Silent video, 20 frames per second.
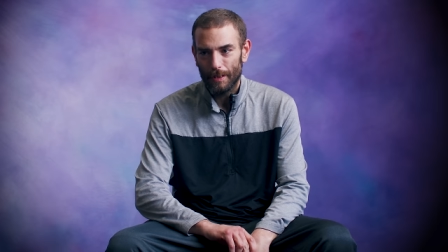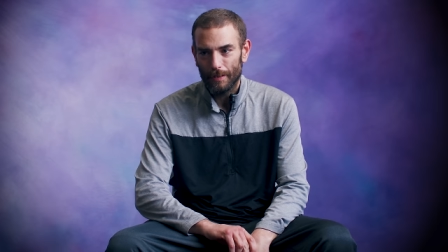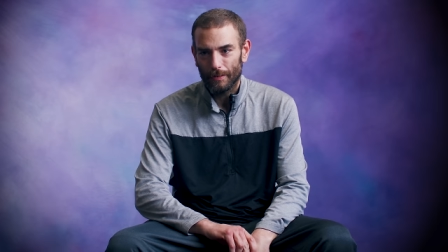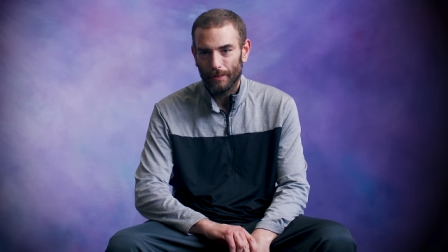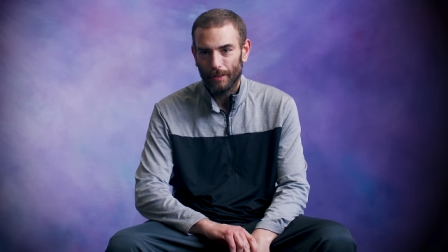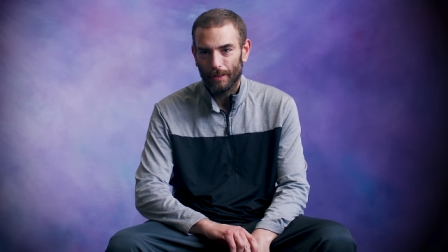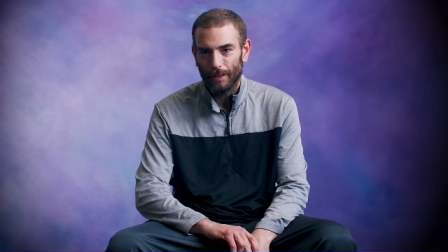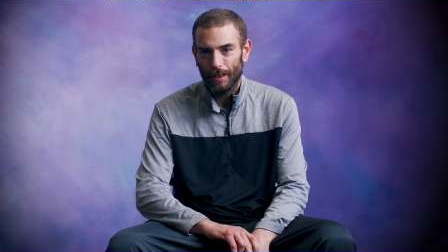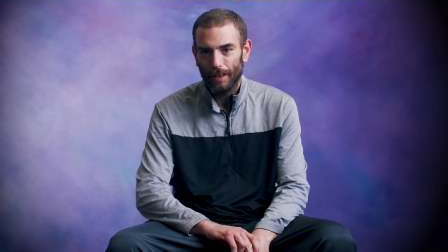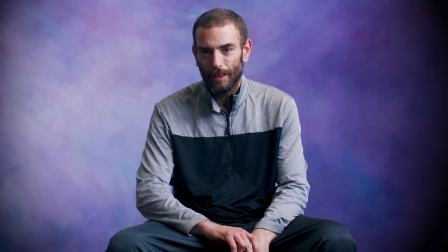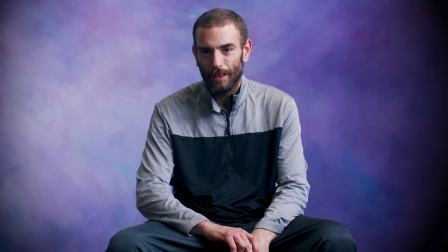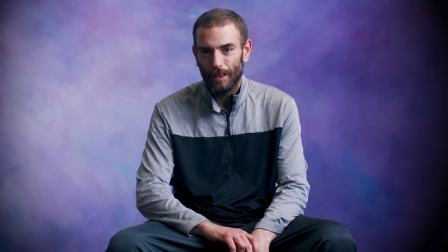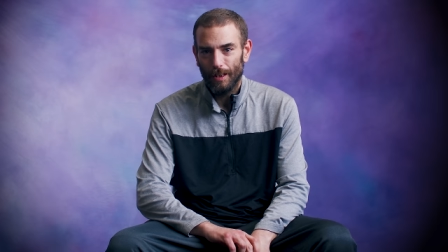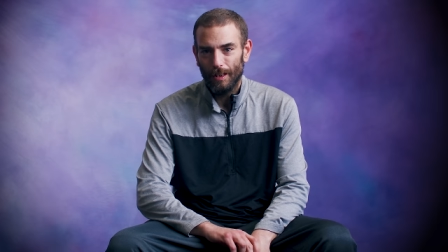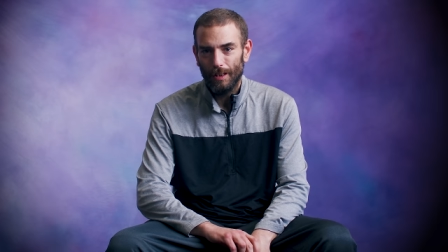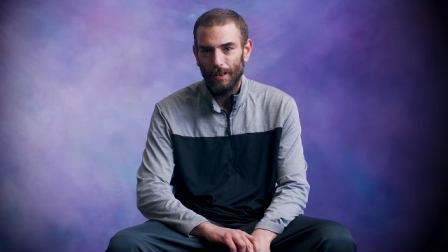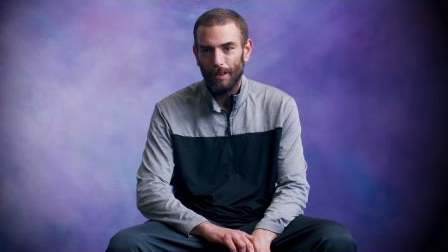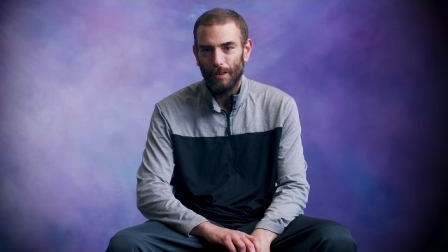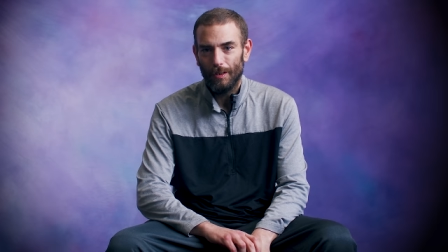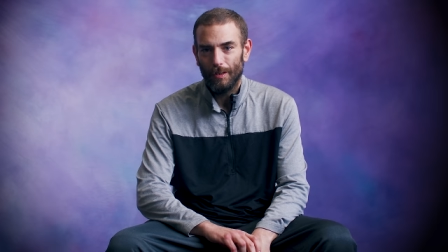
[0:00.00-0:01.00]
It's like,
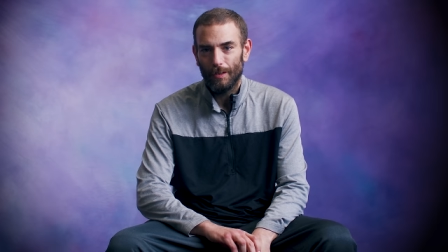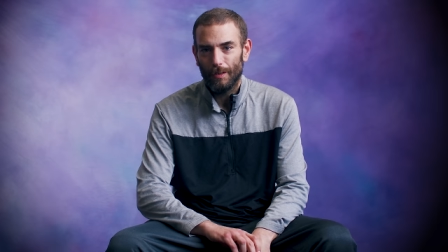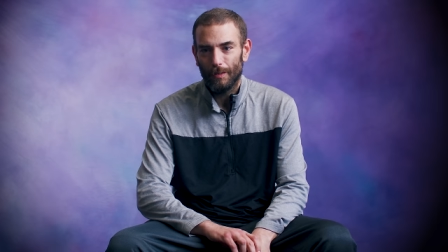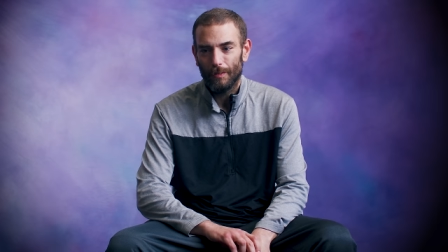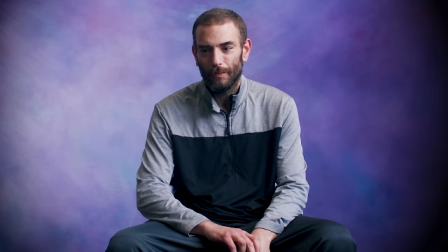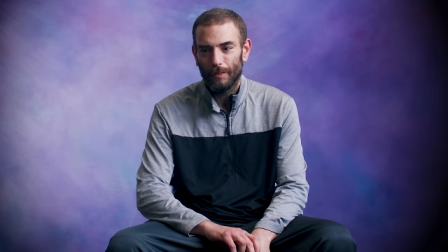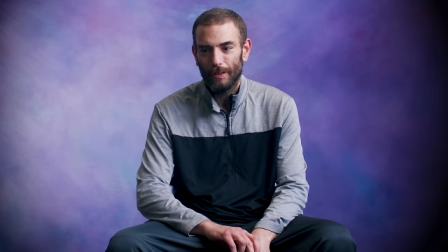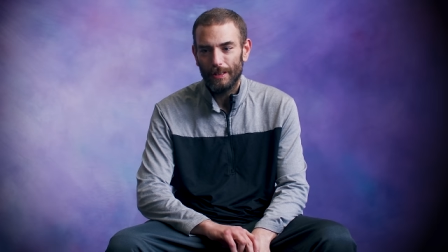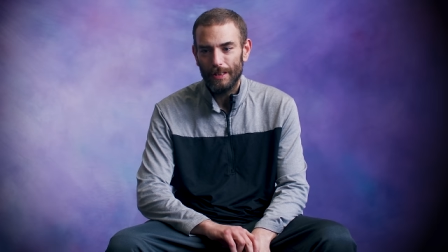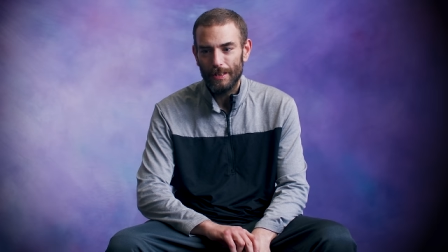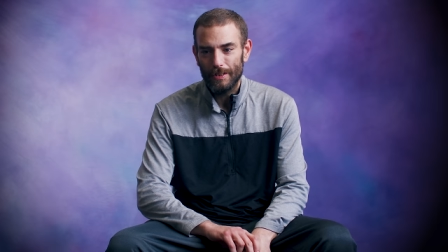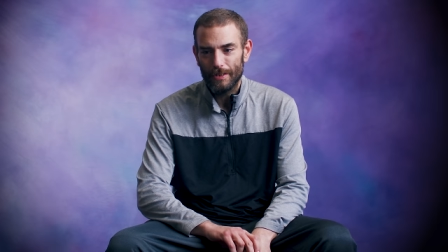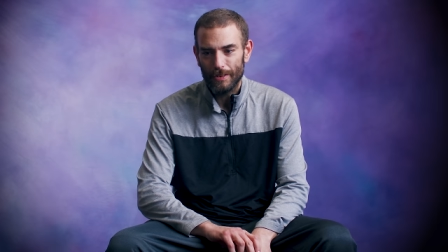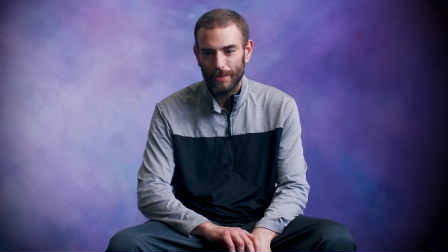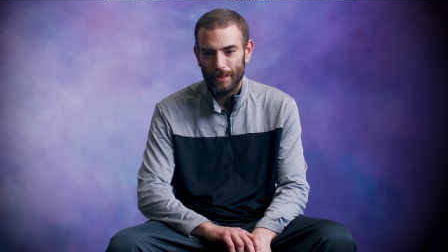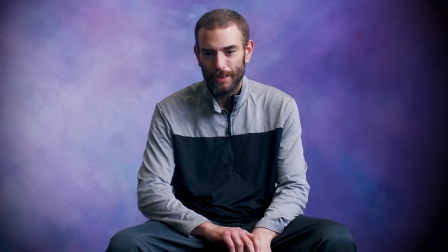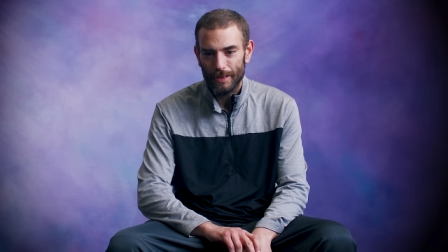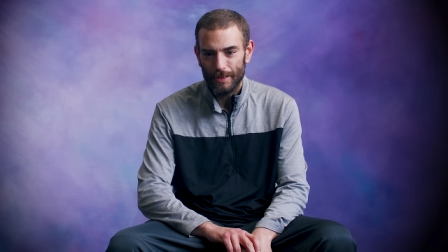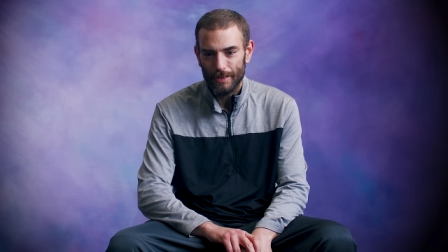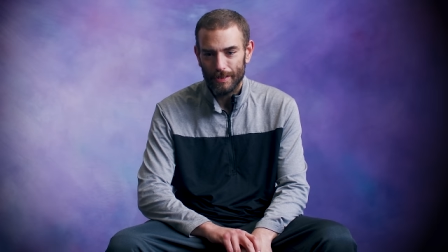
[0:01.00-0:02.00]
Oh,
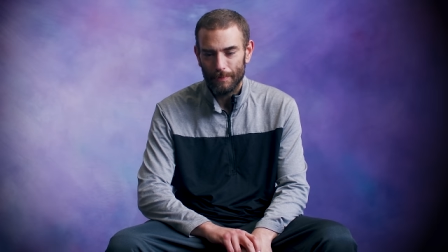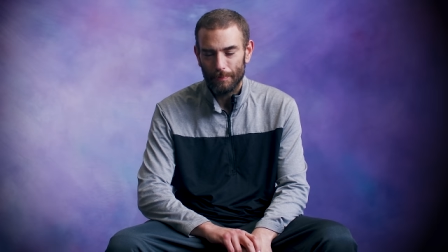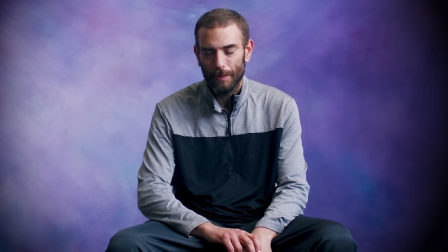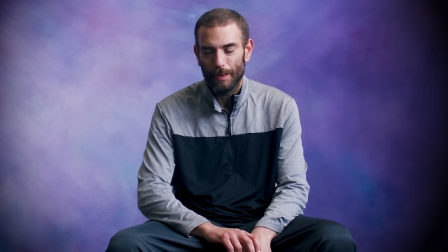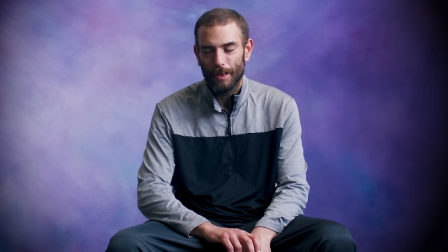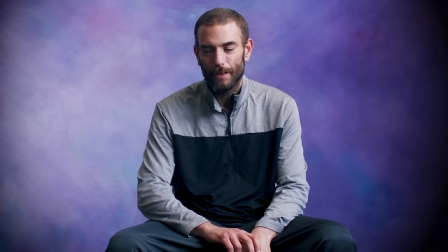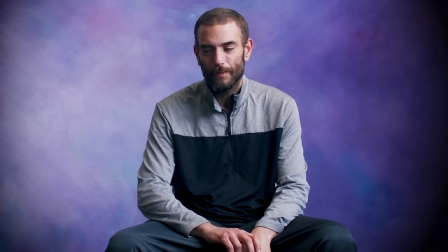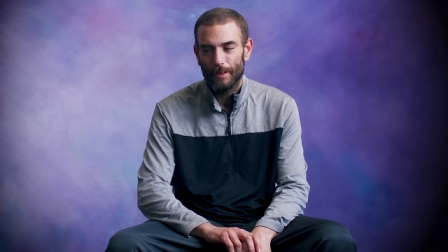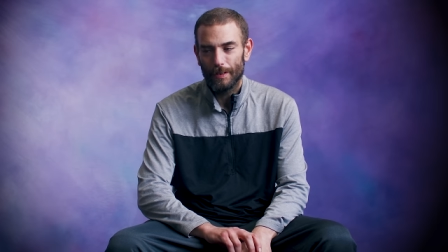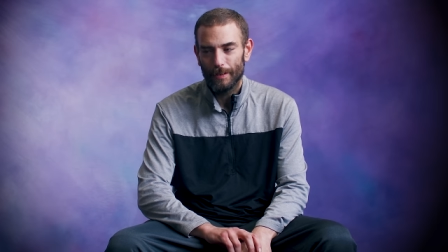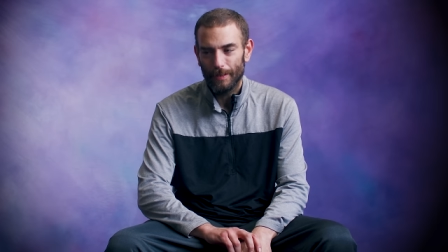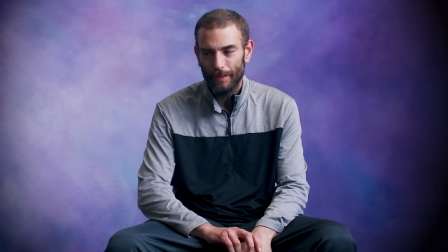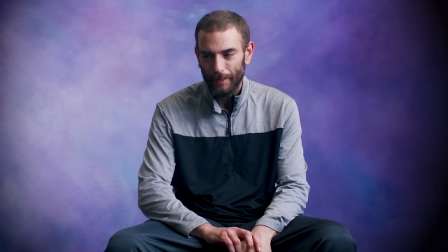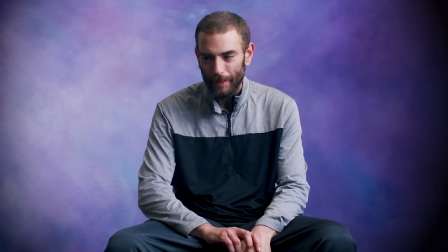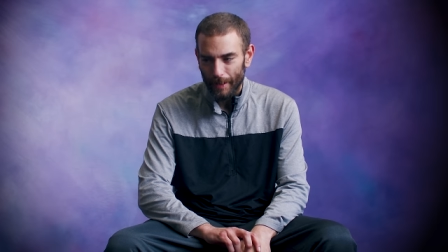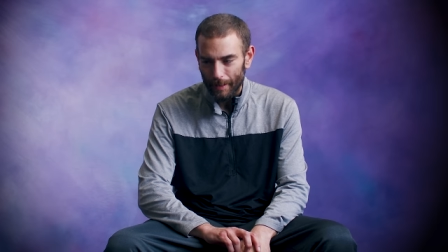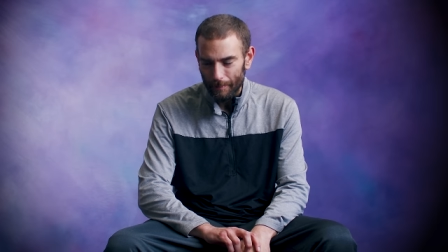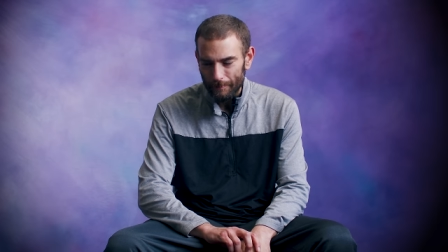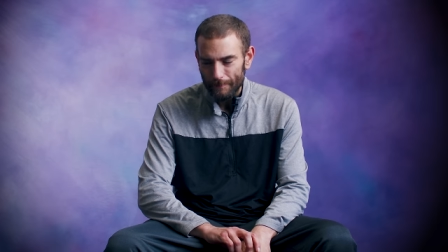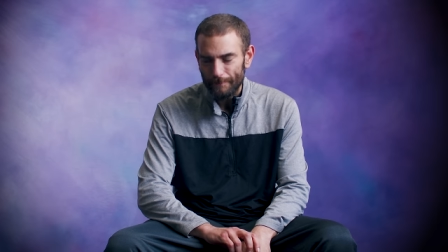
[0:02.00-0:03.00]
religion's part of it.
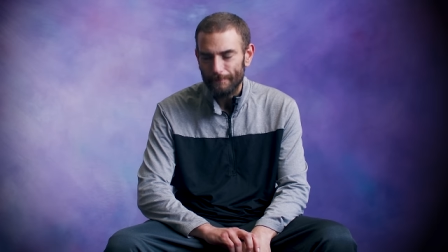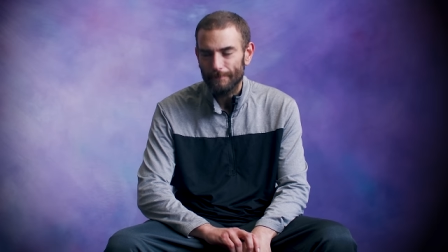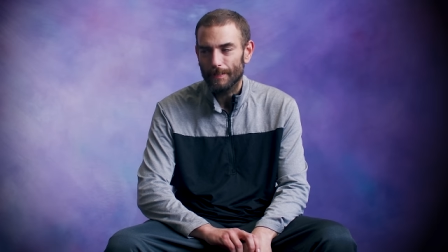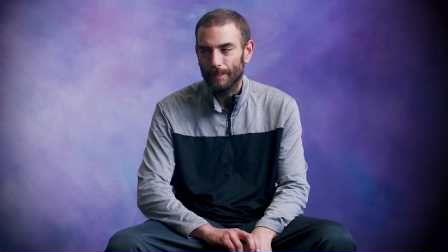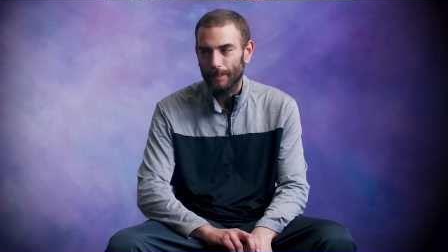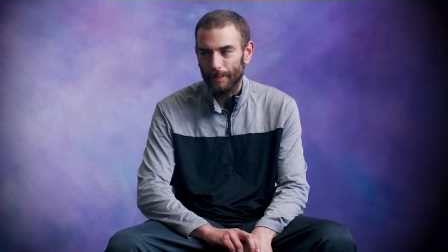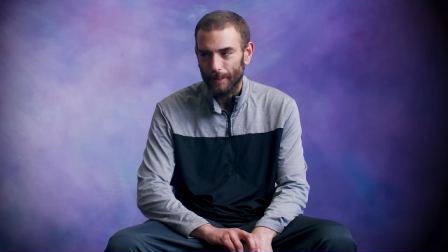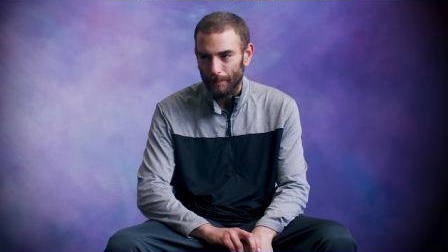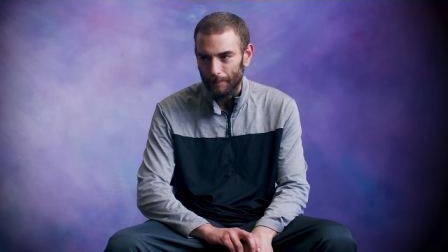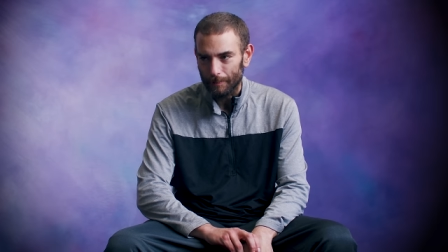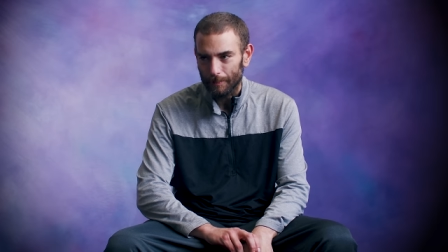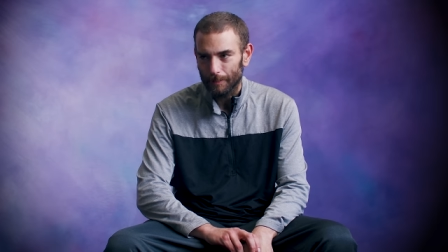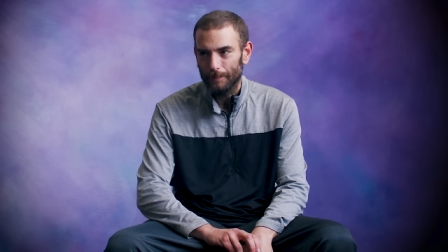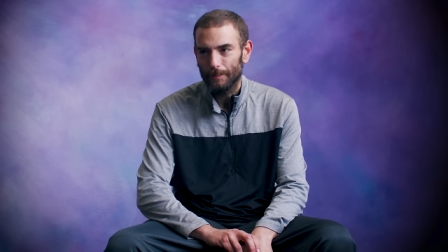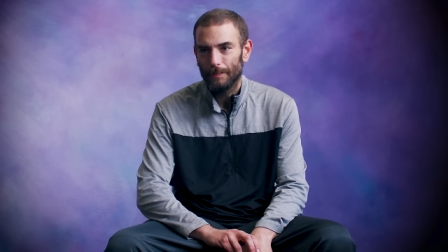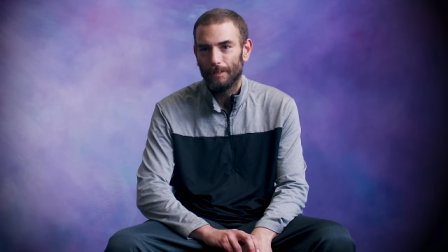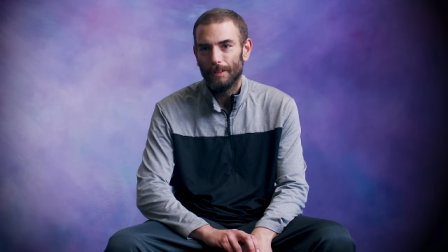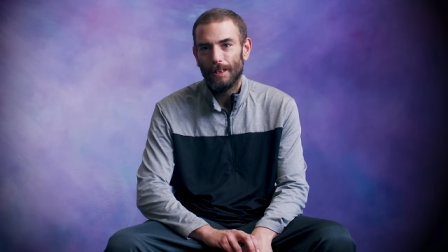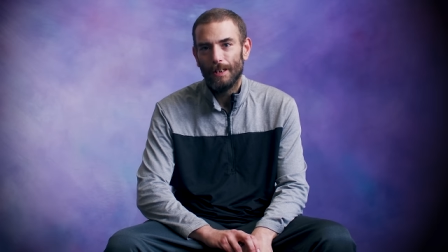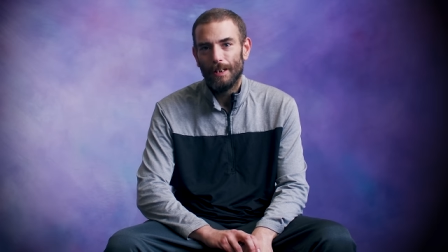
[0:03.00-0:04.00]
Okay. Okay, cool.